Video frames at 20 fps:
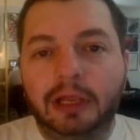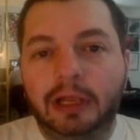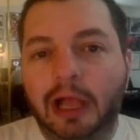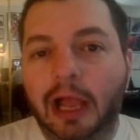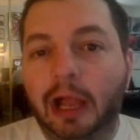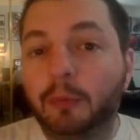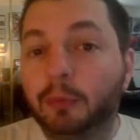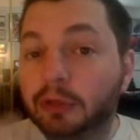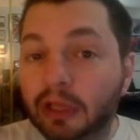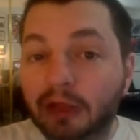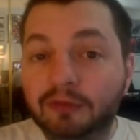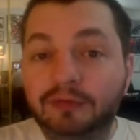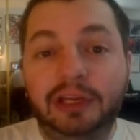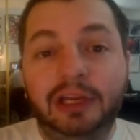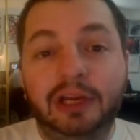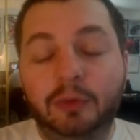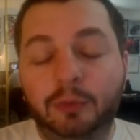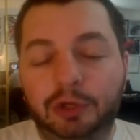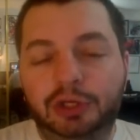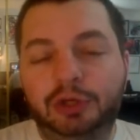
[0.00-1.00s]
I would love to
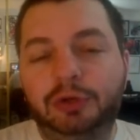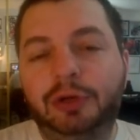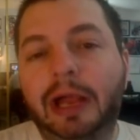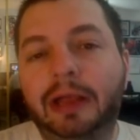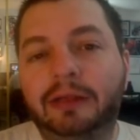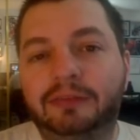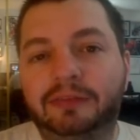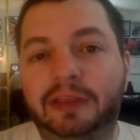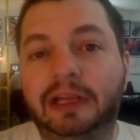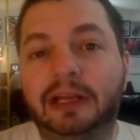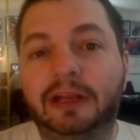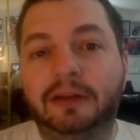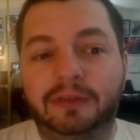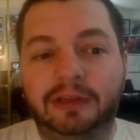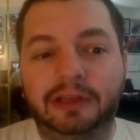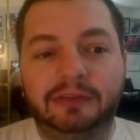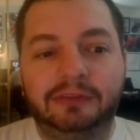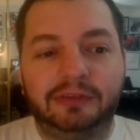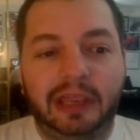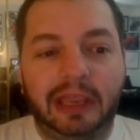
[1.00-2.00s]
hear what you guys think of
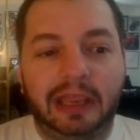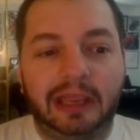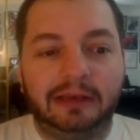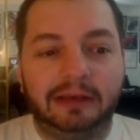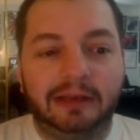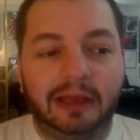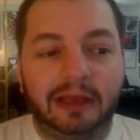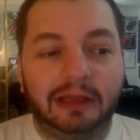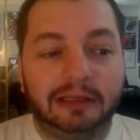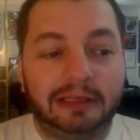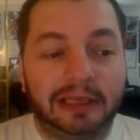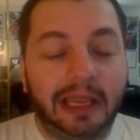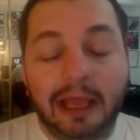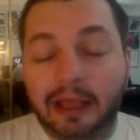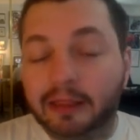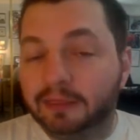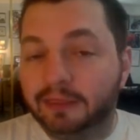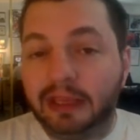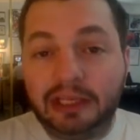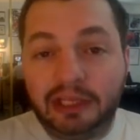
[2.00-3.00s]
this. And uh, yeah,
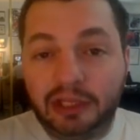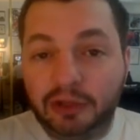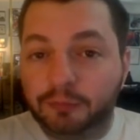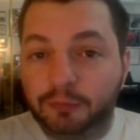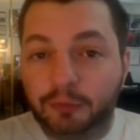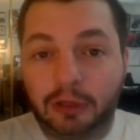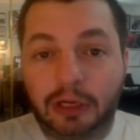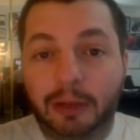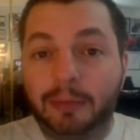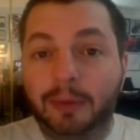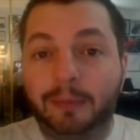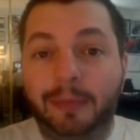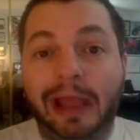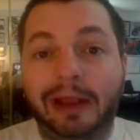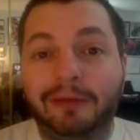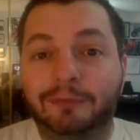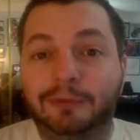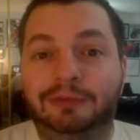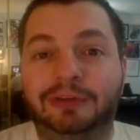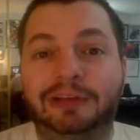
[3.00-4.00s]
and thank you for coming
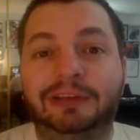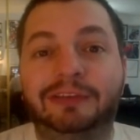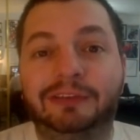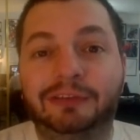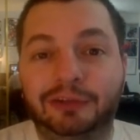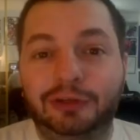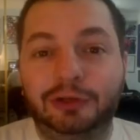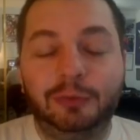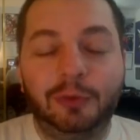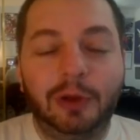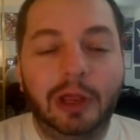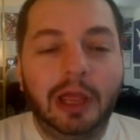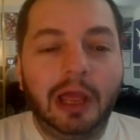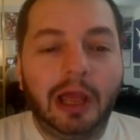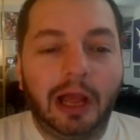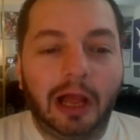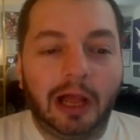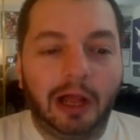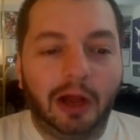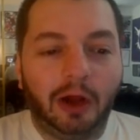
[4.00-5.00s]
back for season two.
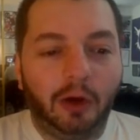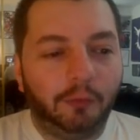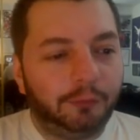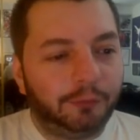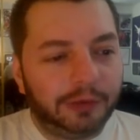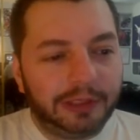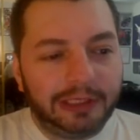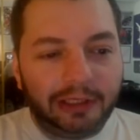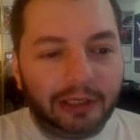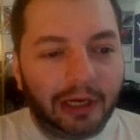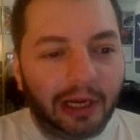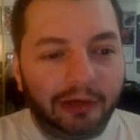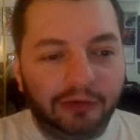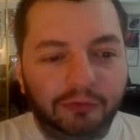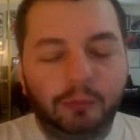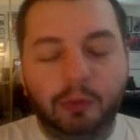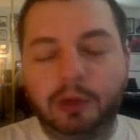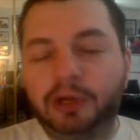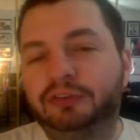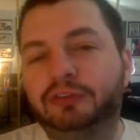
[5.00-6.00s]
Uh, hopefully, you know, I
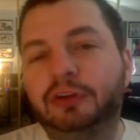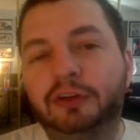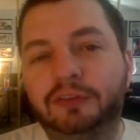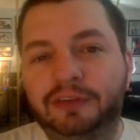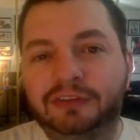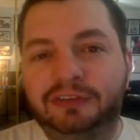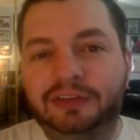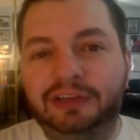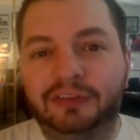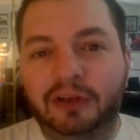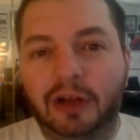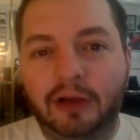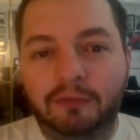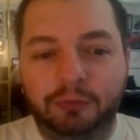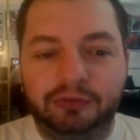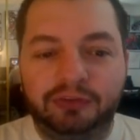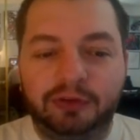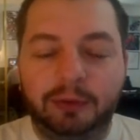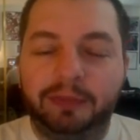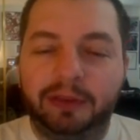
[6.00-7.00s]
just wanted to start the season off
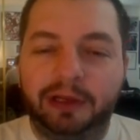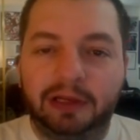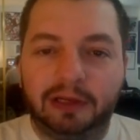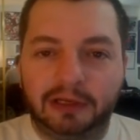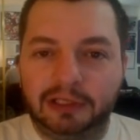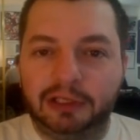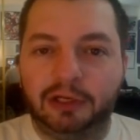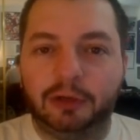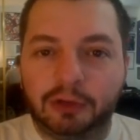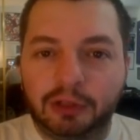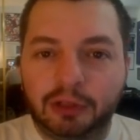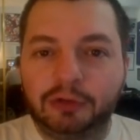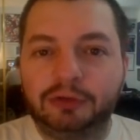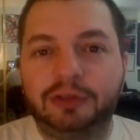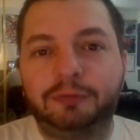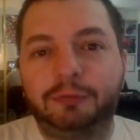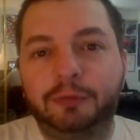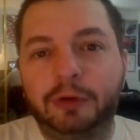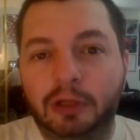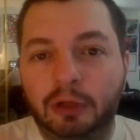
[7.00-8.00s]
with something, you know, a little
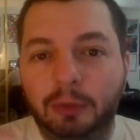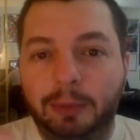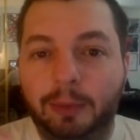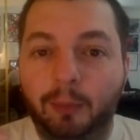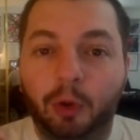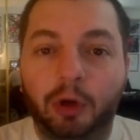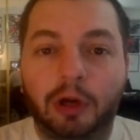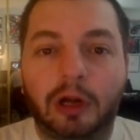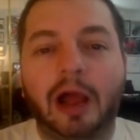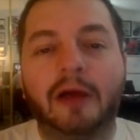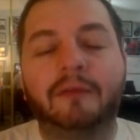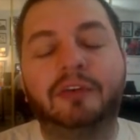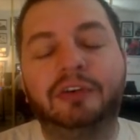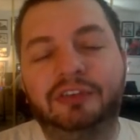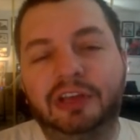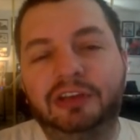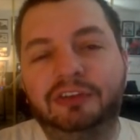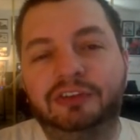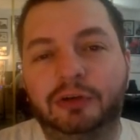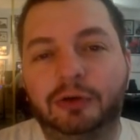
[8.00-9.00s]
different, a little bit more
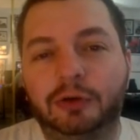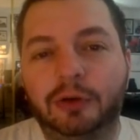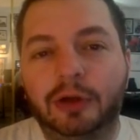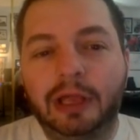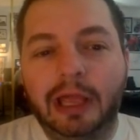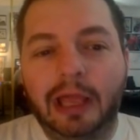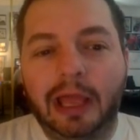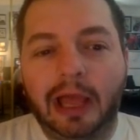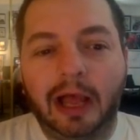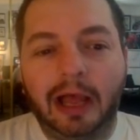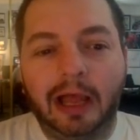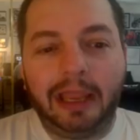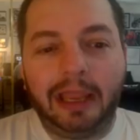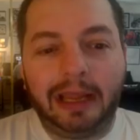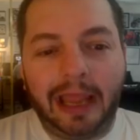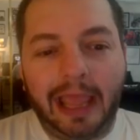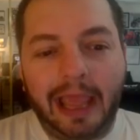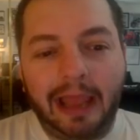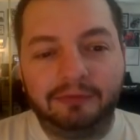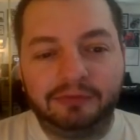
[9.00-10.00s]
conversational uh,
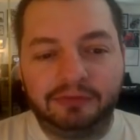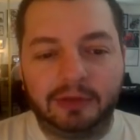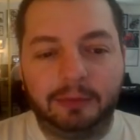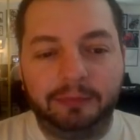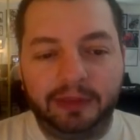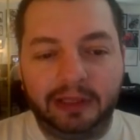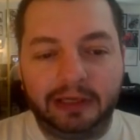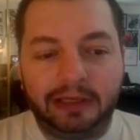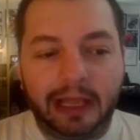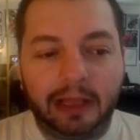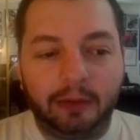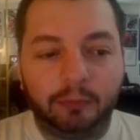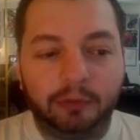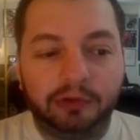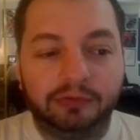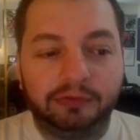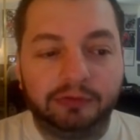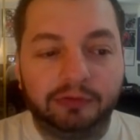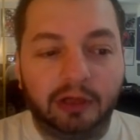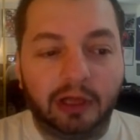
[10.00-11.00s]
have something that
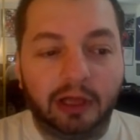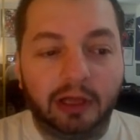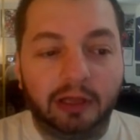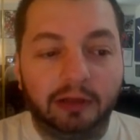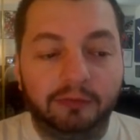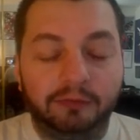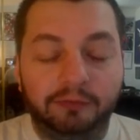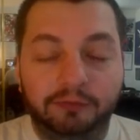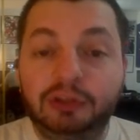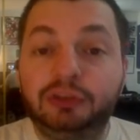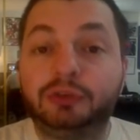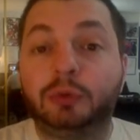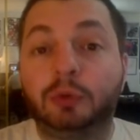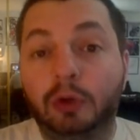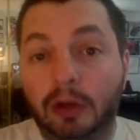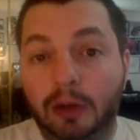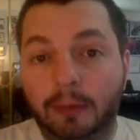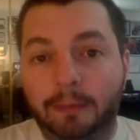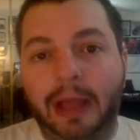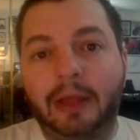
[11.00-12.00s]
was
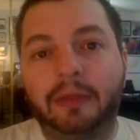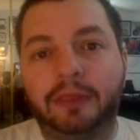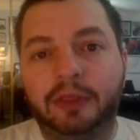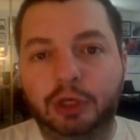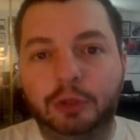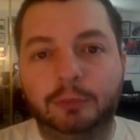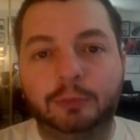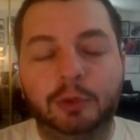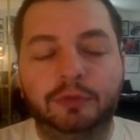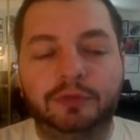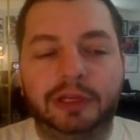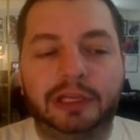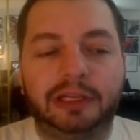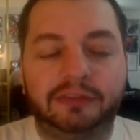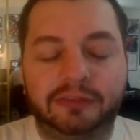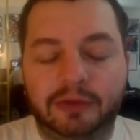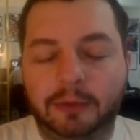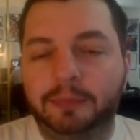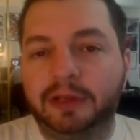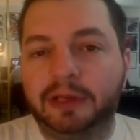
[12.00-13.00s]
visual about the new movie
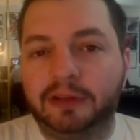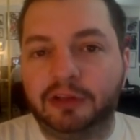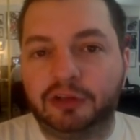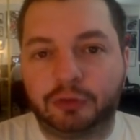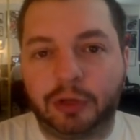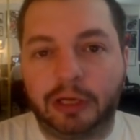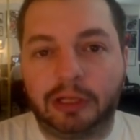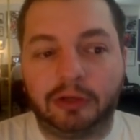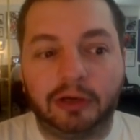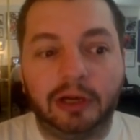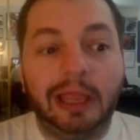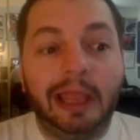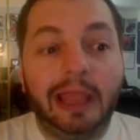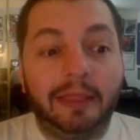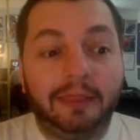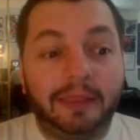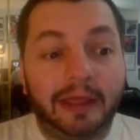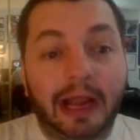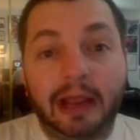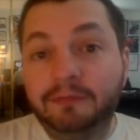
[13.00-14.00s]
and something in the trailer trailer
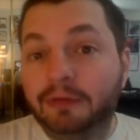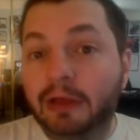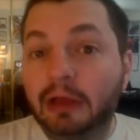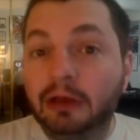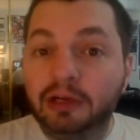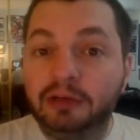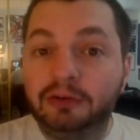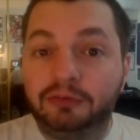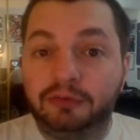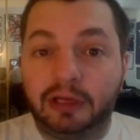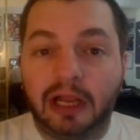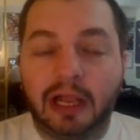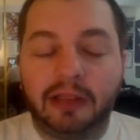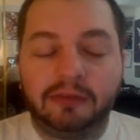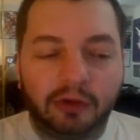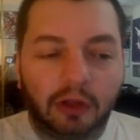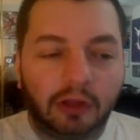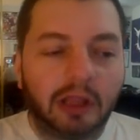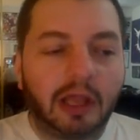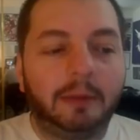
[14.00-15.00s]
that I found interesting. I
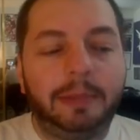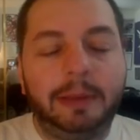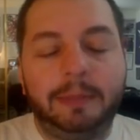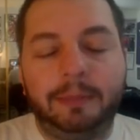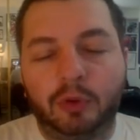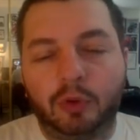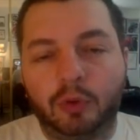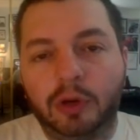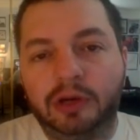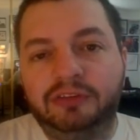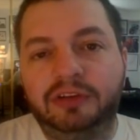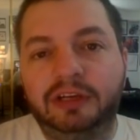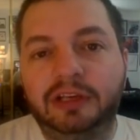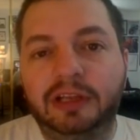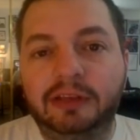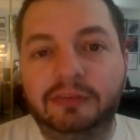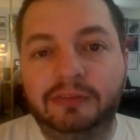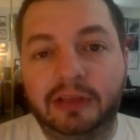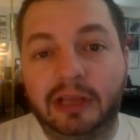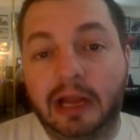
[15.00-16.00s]
saw a lot of people questioning
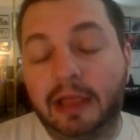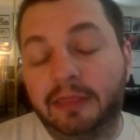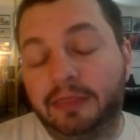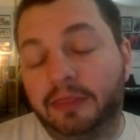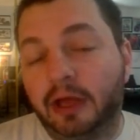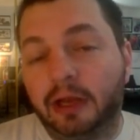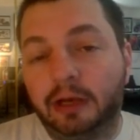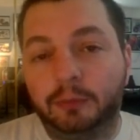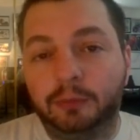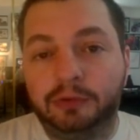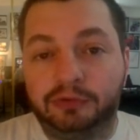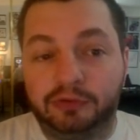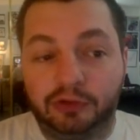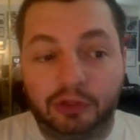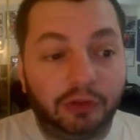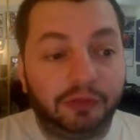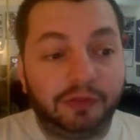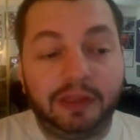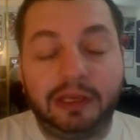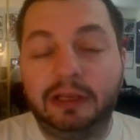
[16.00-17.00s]
this, and I thought it was a
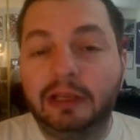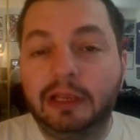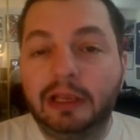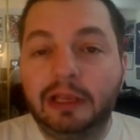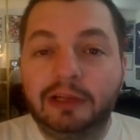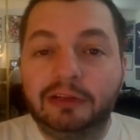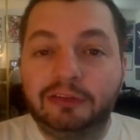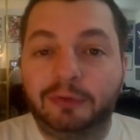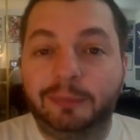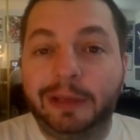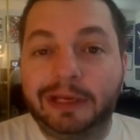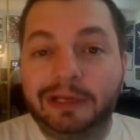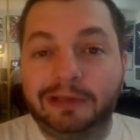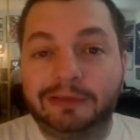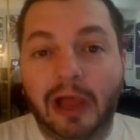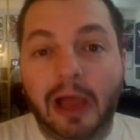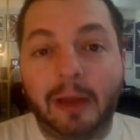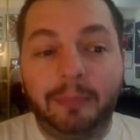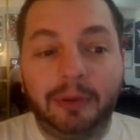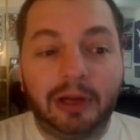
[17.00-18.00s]
good thing to make a
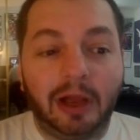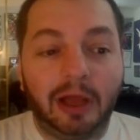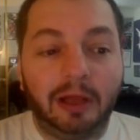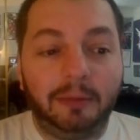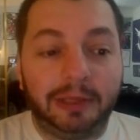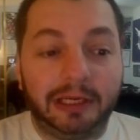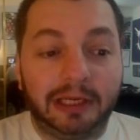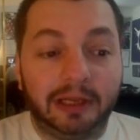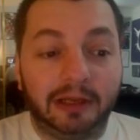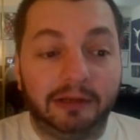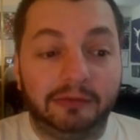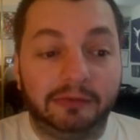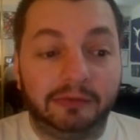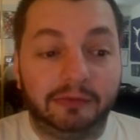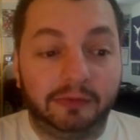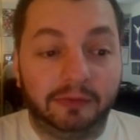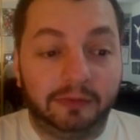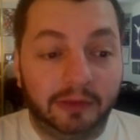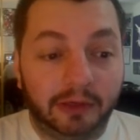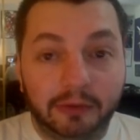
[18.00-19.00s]
topic on because
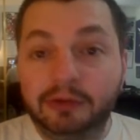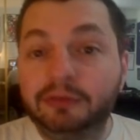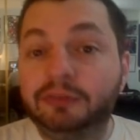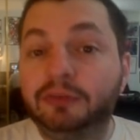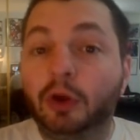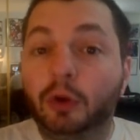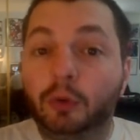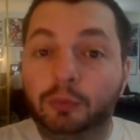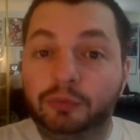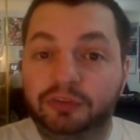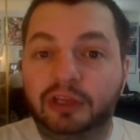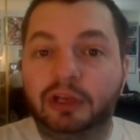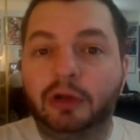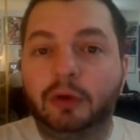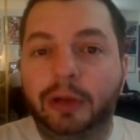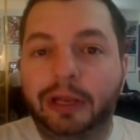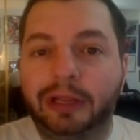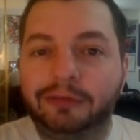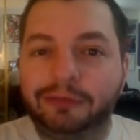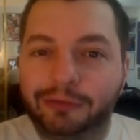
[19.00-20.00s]
there is no
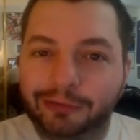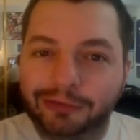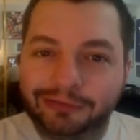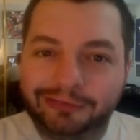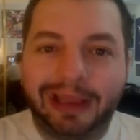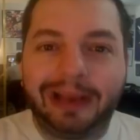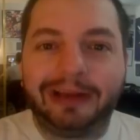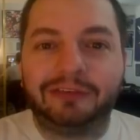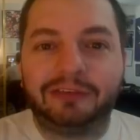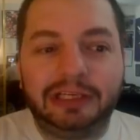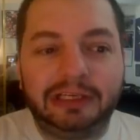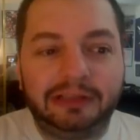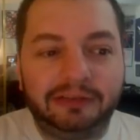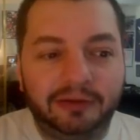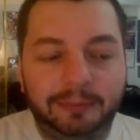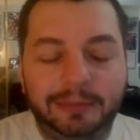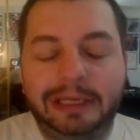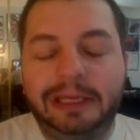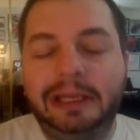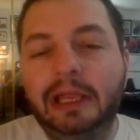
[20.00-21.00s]
single answer. It's actually,
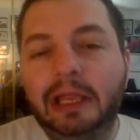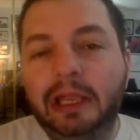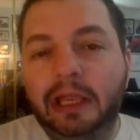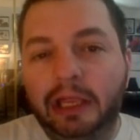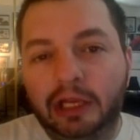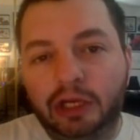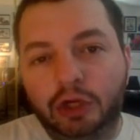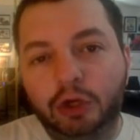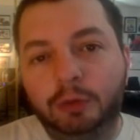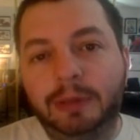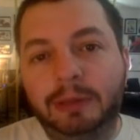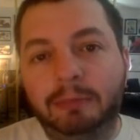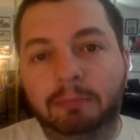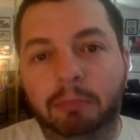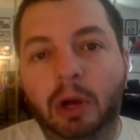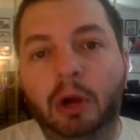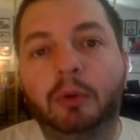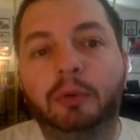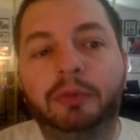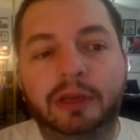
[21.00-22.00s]
to me, it could be
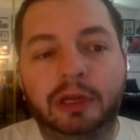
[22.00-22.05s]
both.